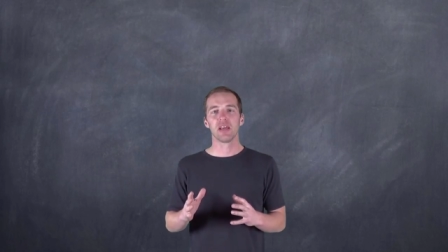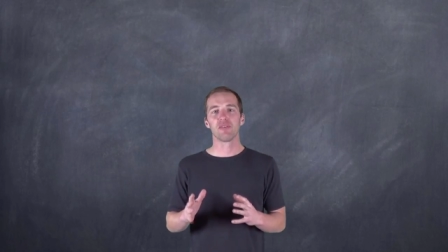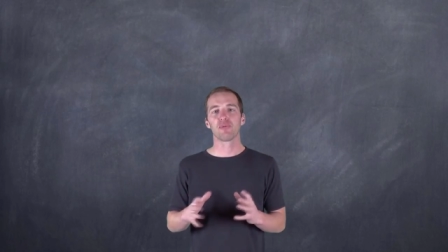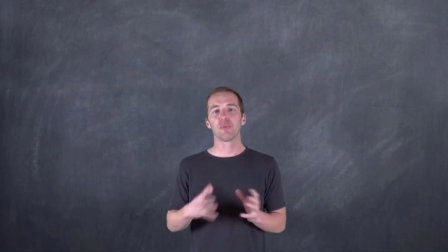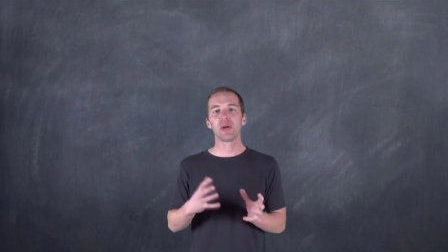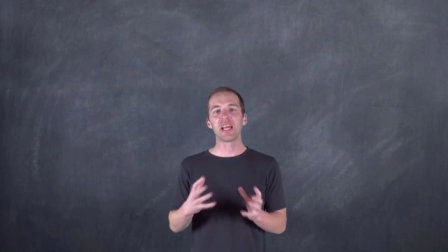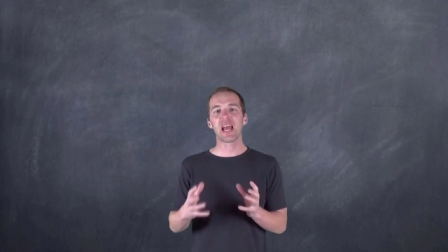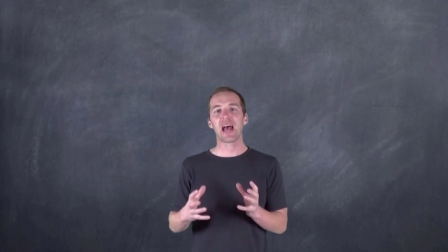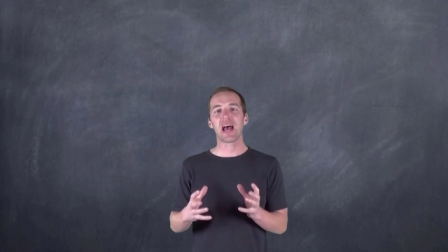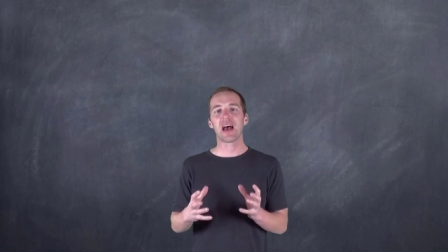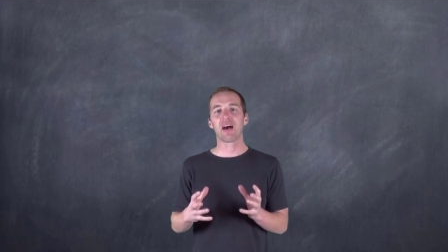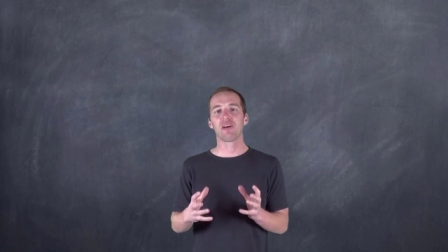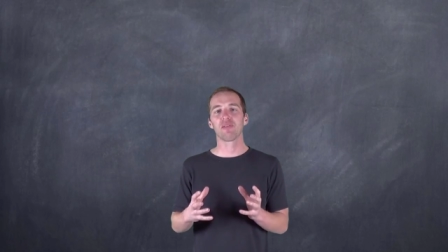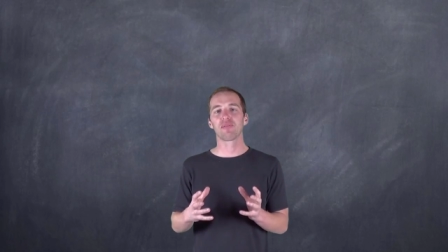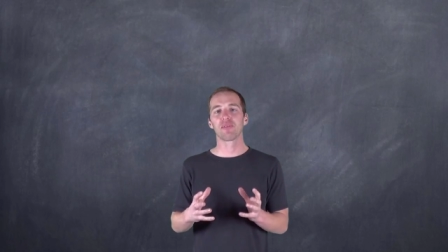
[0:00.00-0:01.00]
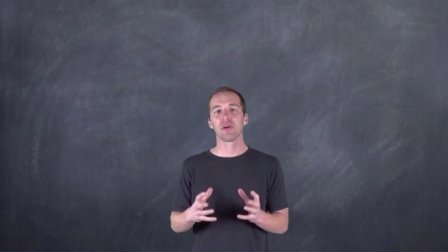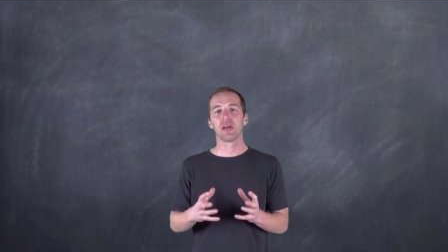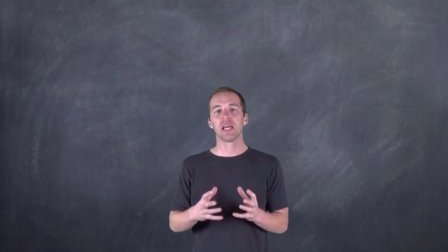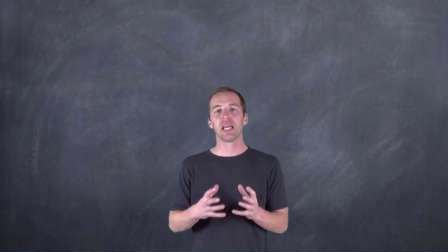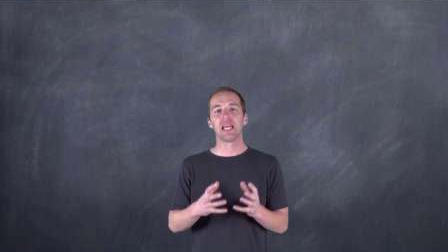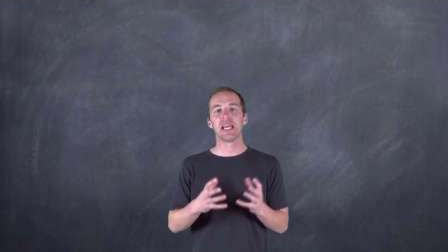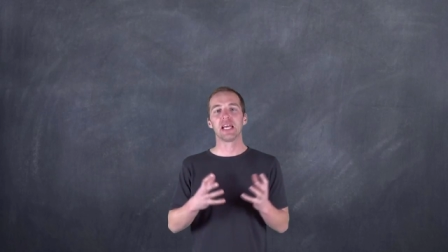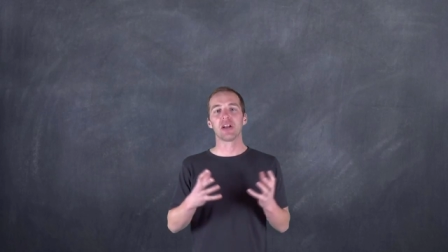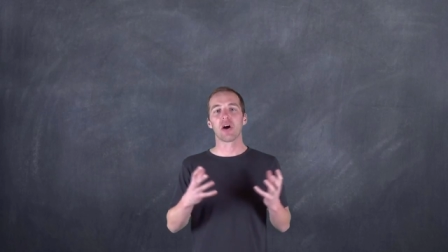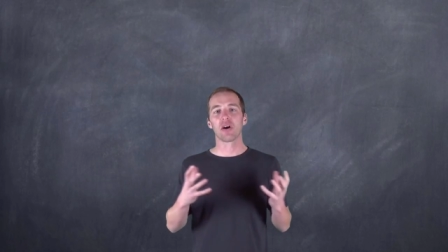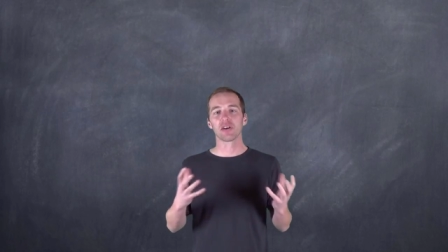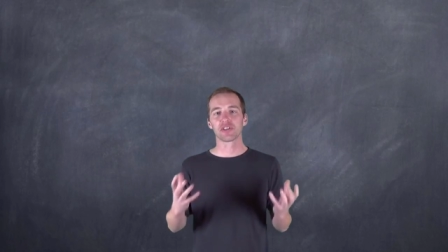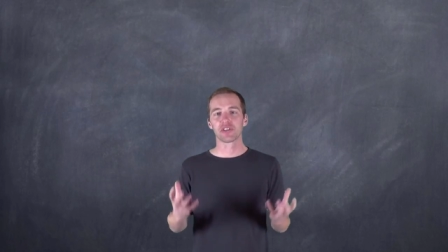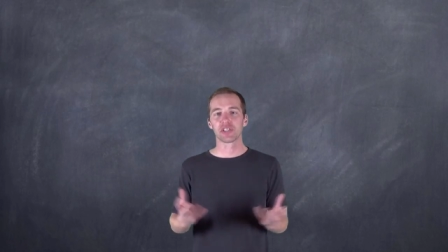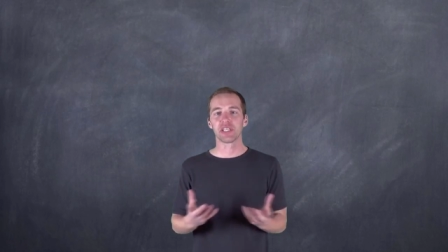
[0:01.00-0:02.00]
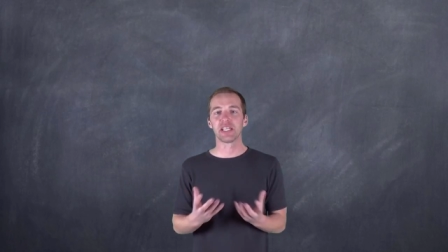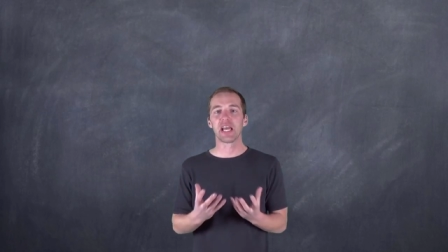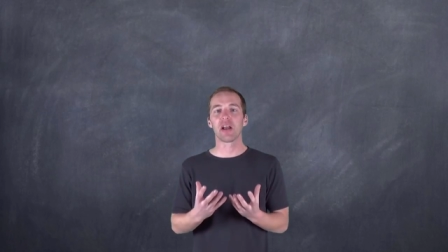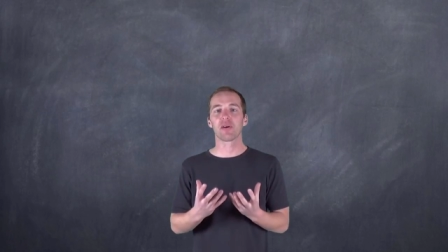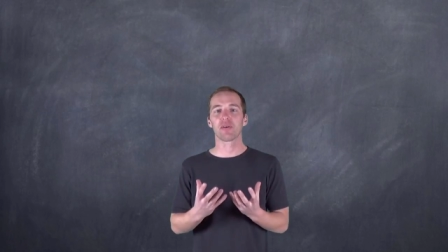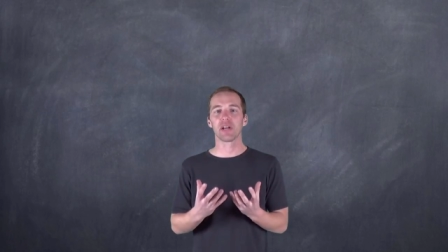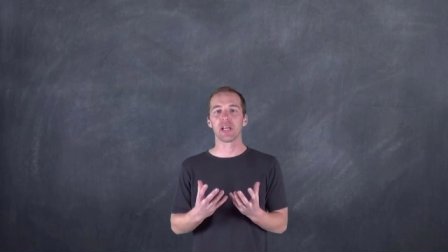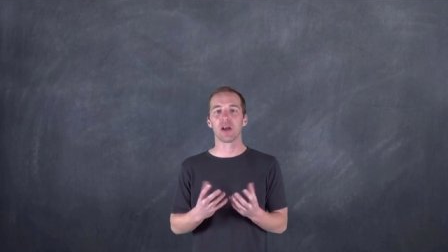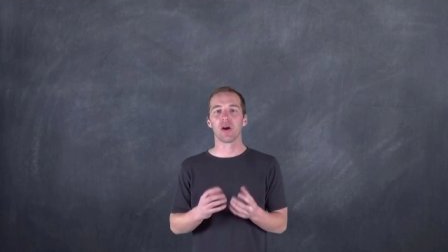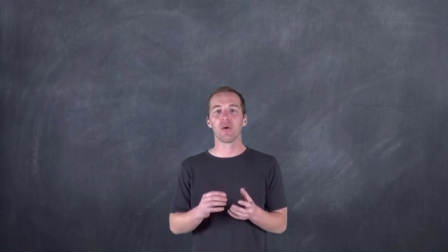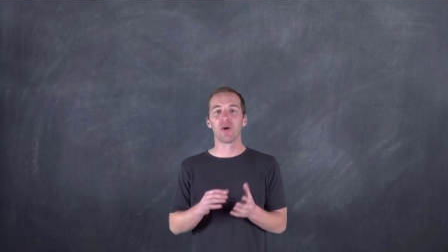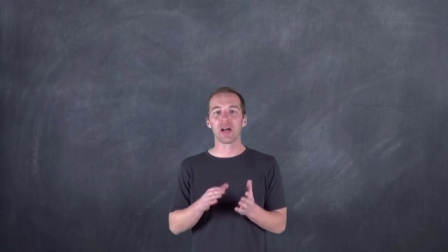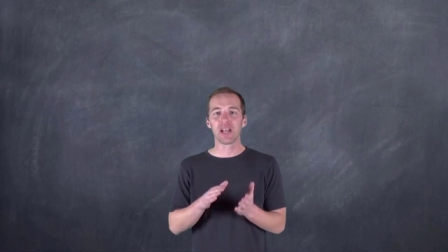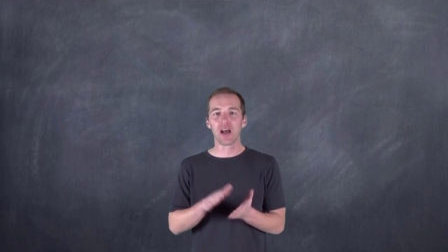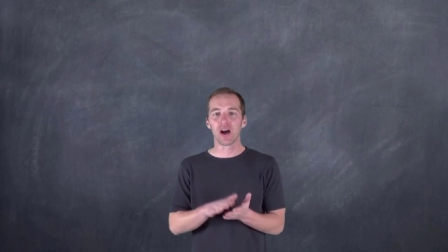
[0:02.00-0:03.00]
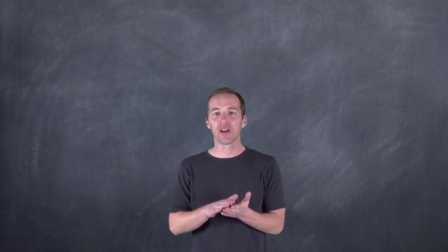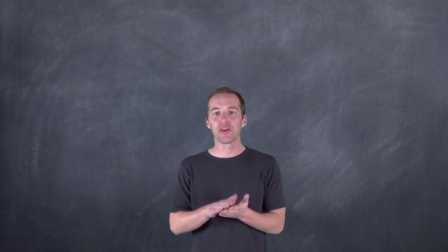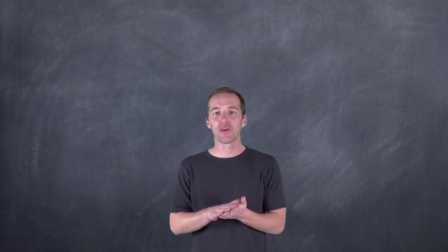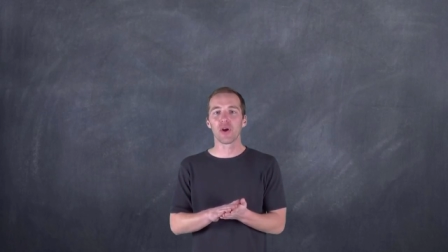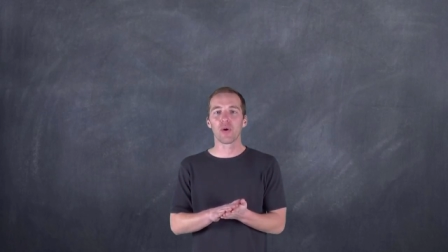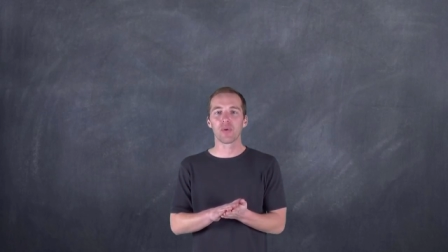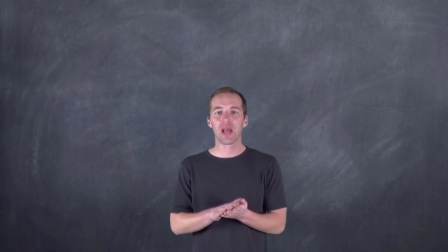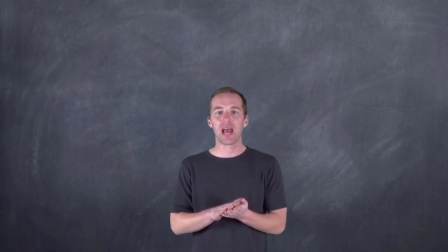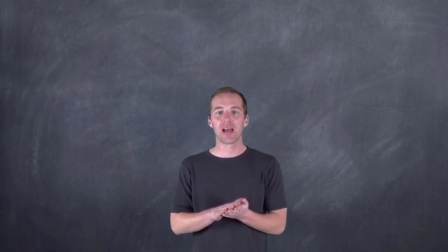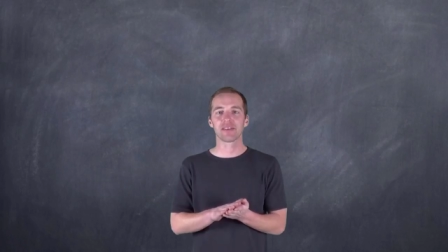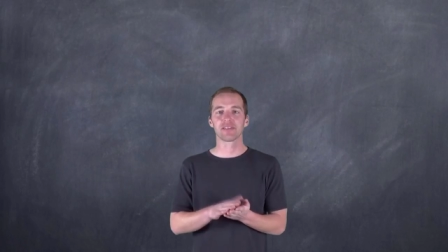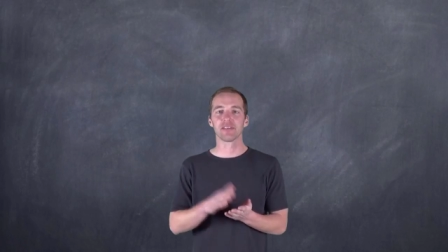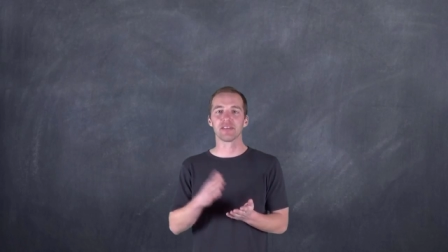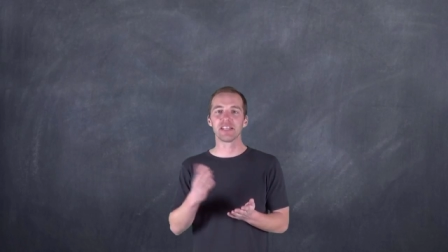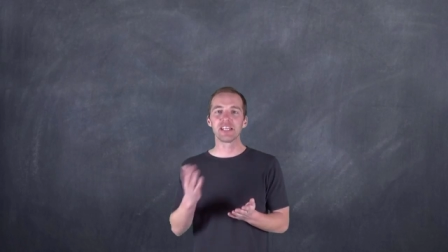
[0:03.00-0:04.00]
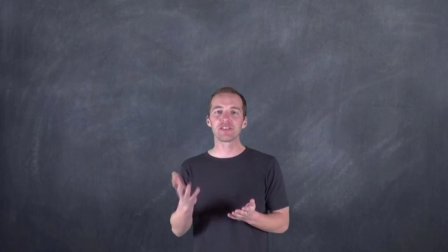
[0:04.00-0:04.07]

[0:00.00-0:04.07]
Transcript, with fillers: if we have in our scenario an unknown acid.